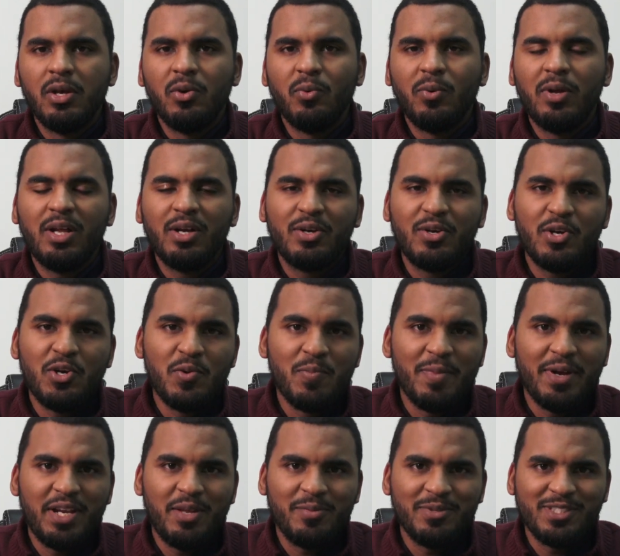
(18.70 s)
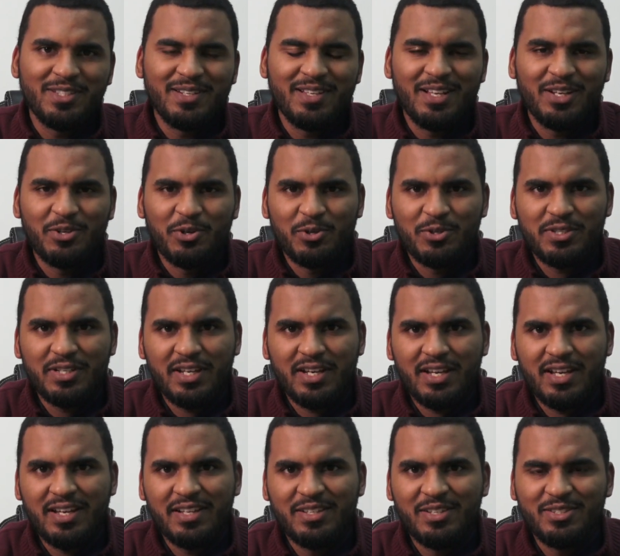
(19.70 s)
Welcome, my name is Angel
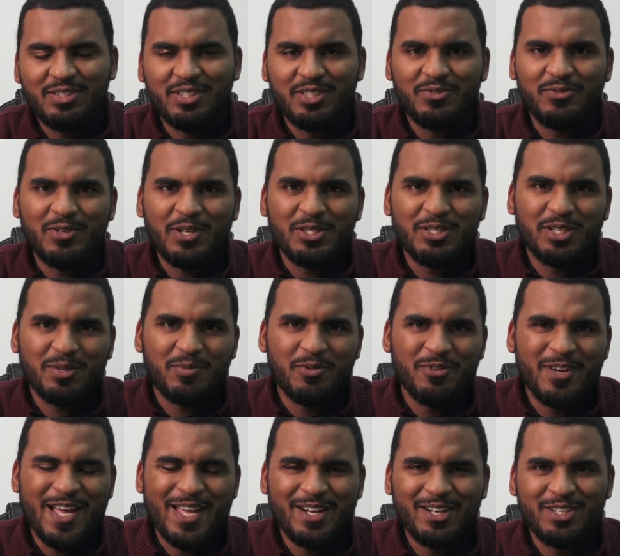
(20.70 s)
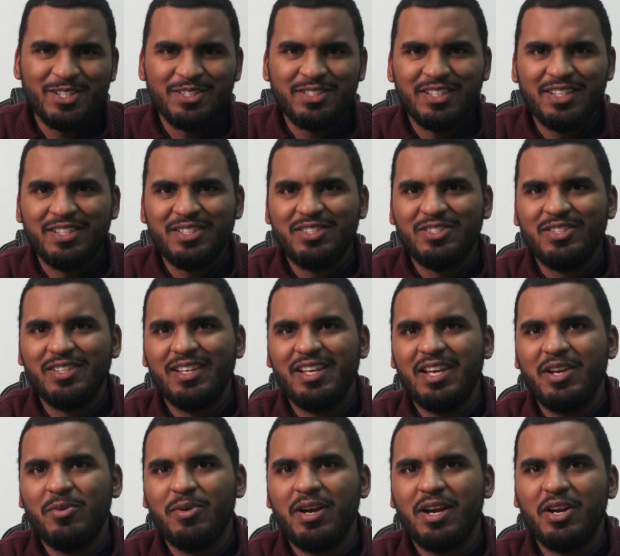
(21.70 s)
Ortega and this is Funtech Providers, and
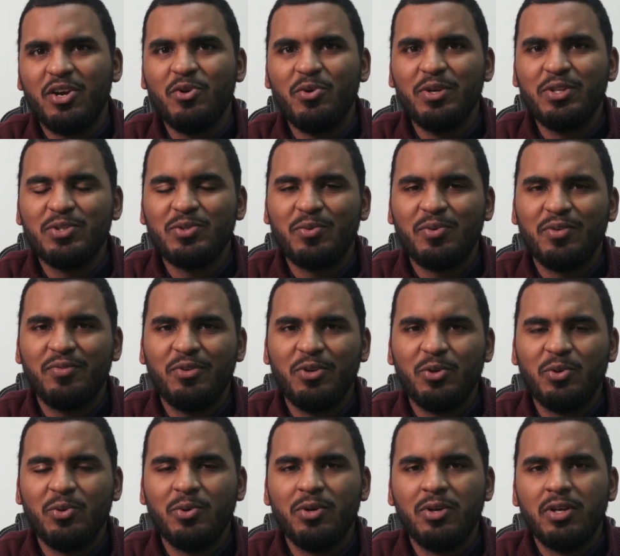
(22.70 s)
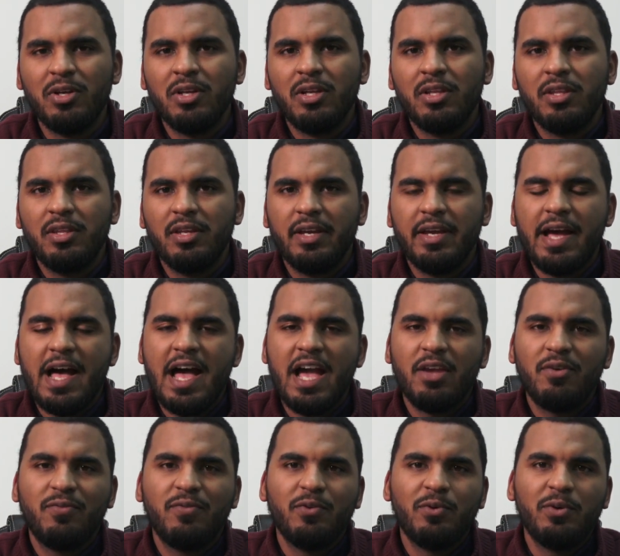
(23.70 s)
today we are going to review the
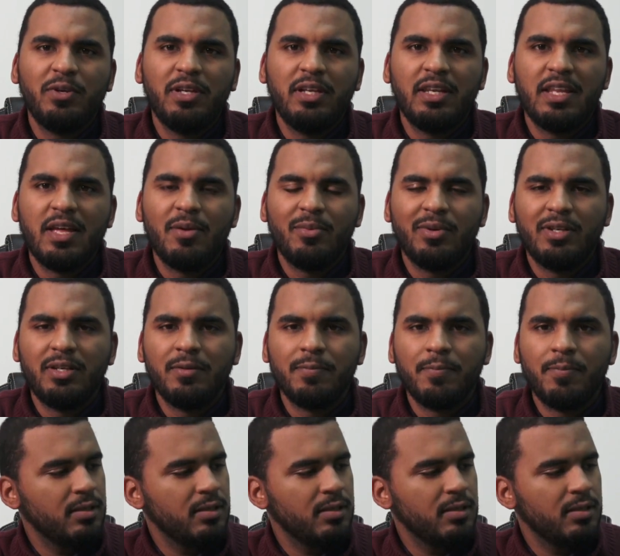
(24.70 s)
iPhone 11.